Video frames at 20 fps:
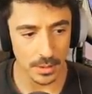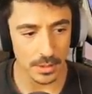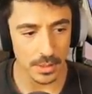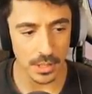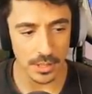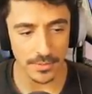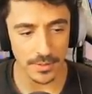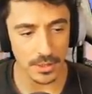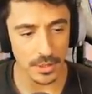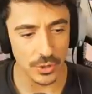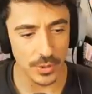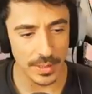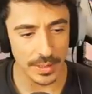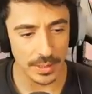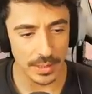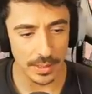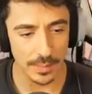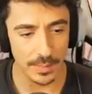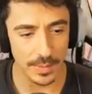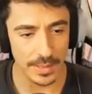Don't you think Joanna
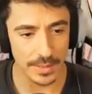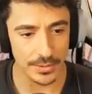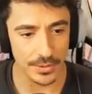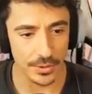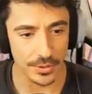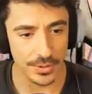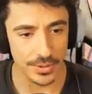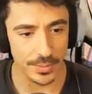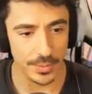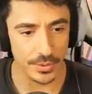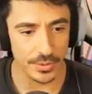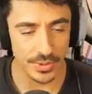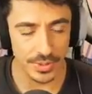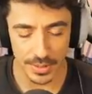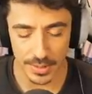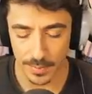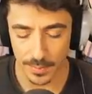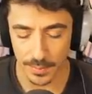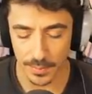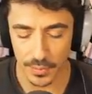Lumley has got the most
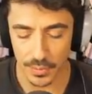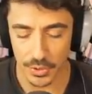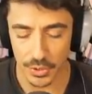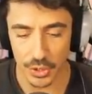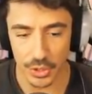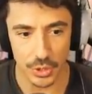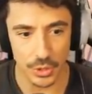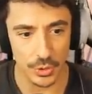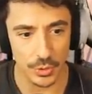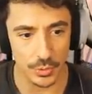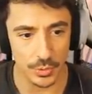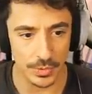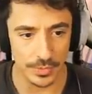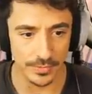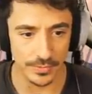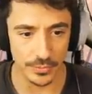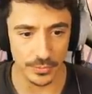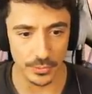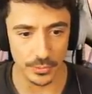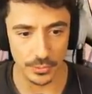
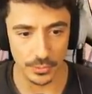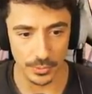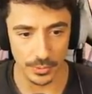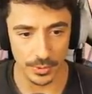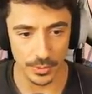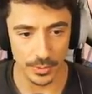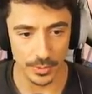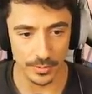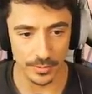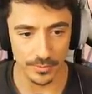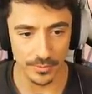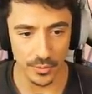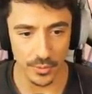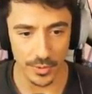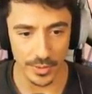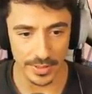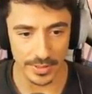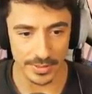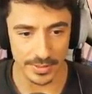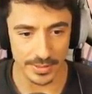beautiful
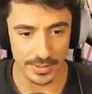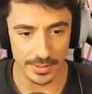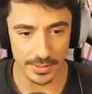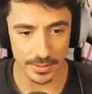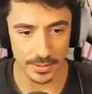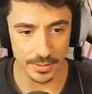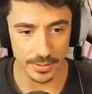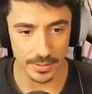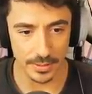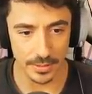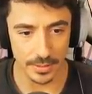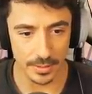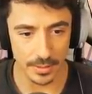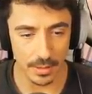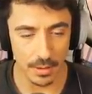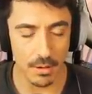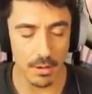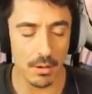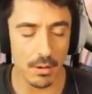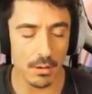voice?
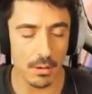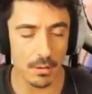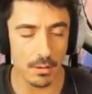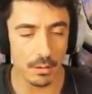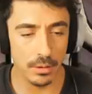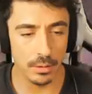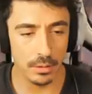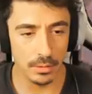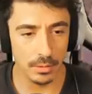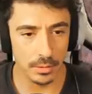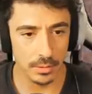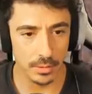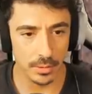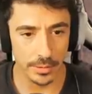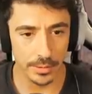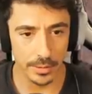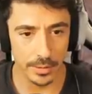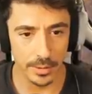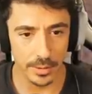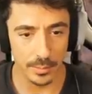Oh,
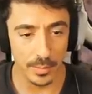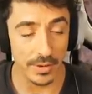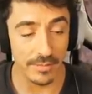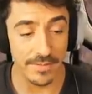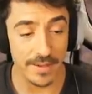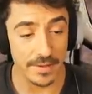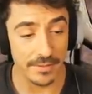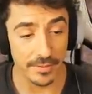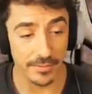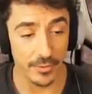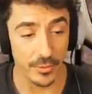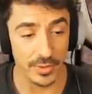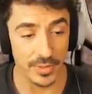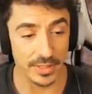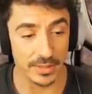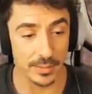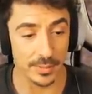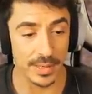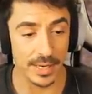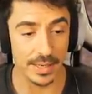my favourite voice
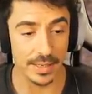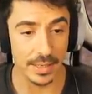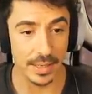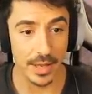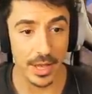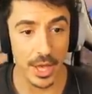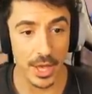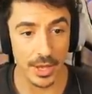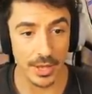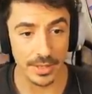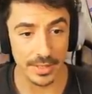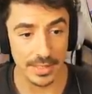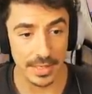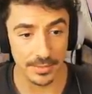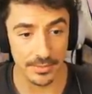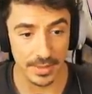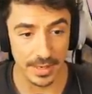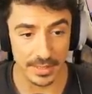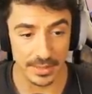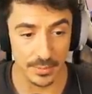on the planet. Her and
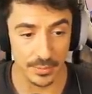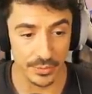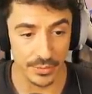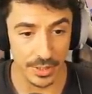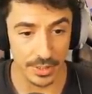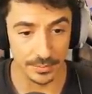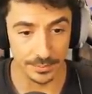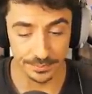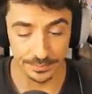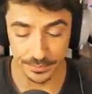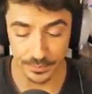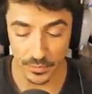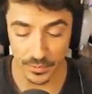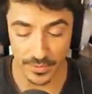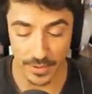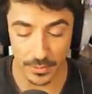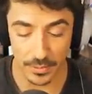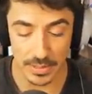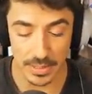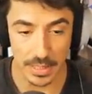David Attenborough,
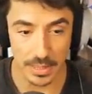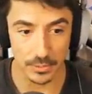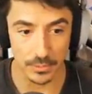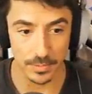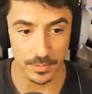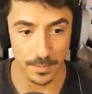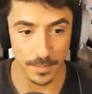without a doubt.